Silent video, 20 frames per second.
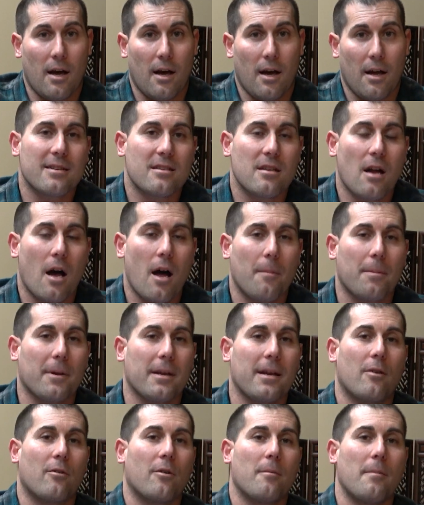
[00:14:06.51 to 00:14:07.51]
This topic,
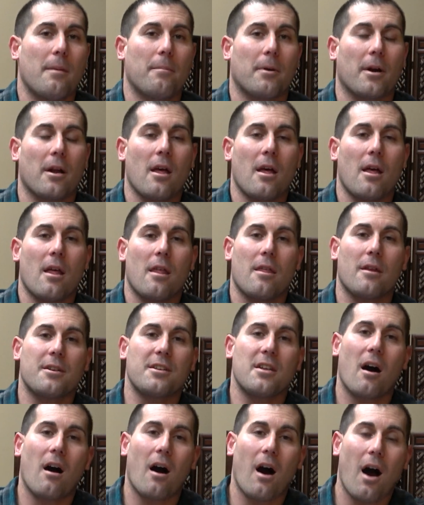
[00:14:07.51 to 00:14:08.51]
now remember, the
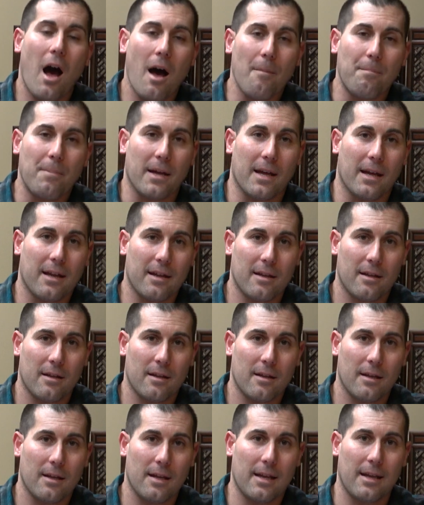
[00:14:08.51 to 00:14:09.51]
topic,
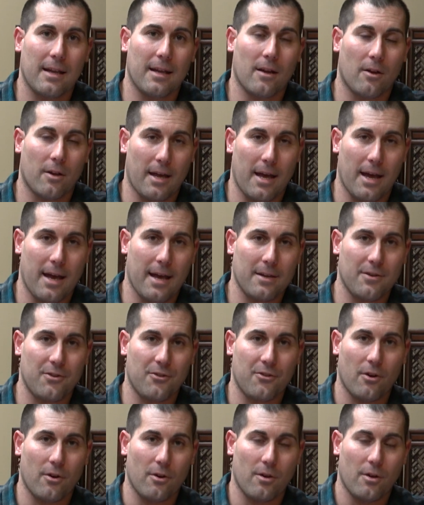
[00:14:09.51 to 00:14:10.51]
okay,
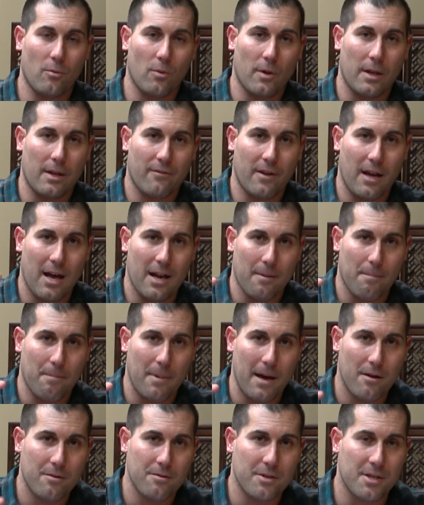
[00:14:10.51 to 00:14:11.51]
so we've got a
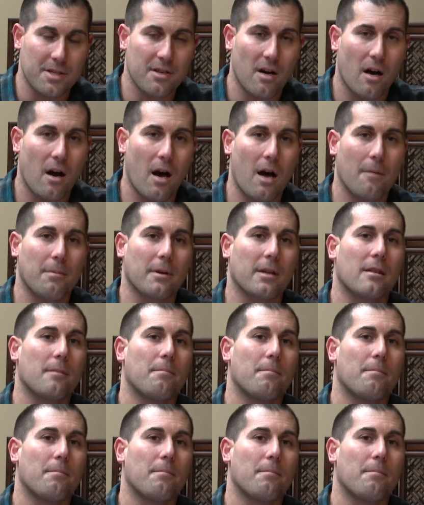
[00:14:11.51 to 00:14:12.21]
boundary topic.